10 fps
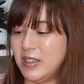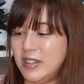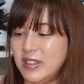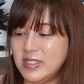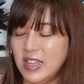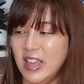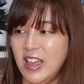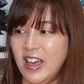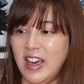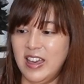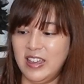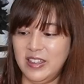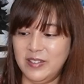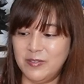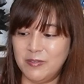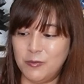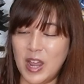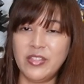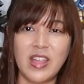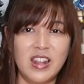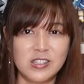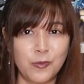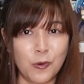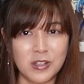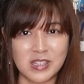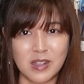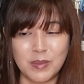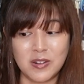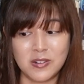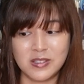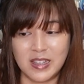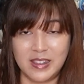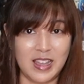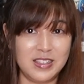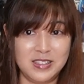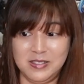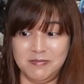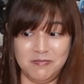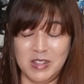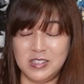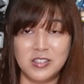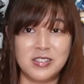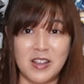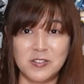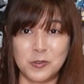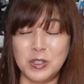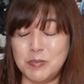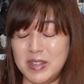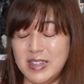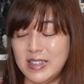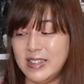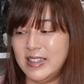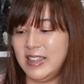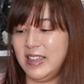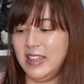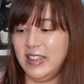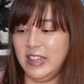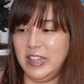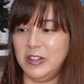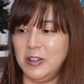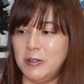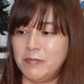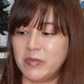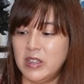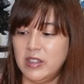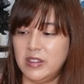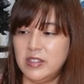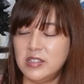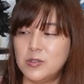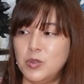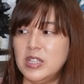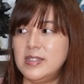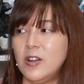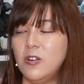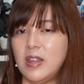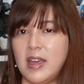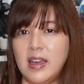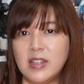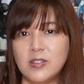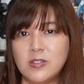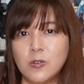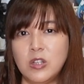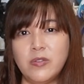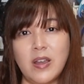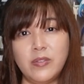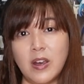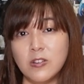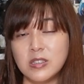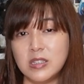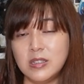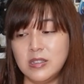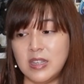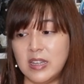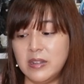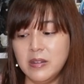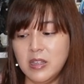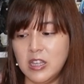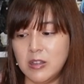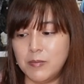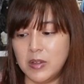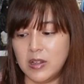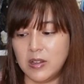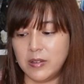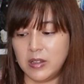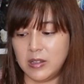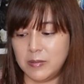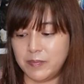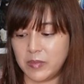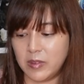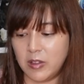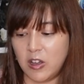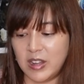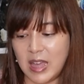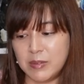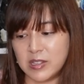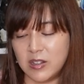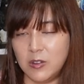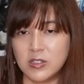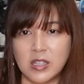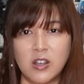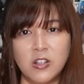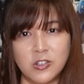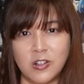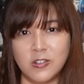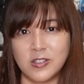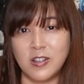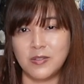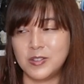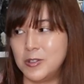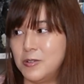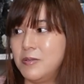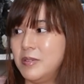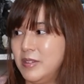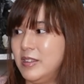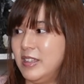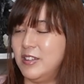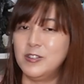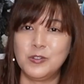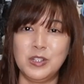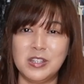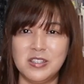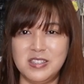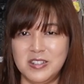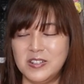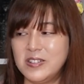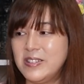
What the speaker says: it is. I read that it's 40 centimeters, and that just sounds really big. And this is retailed at 25,000 yen, but on Amazon it was like $100 off. So yeah, it was a really good deal.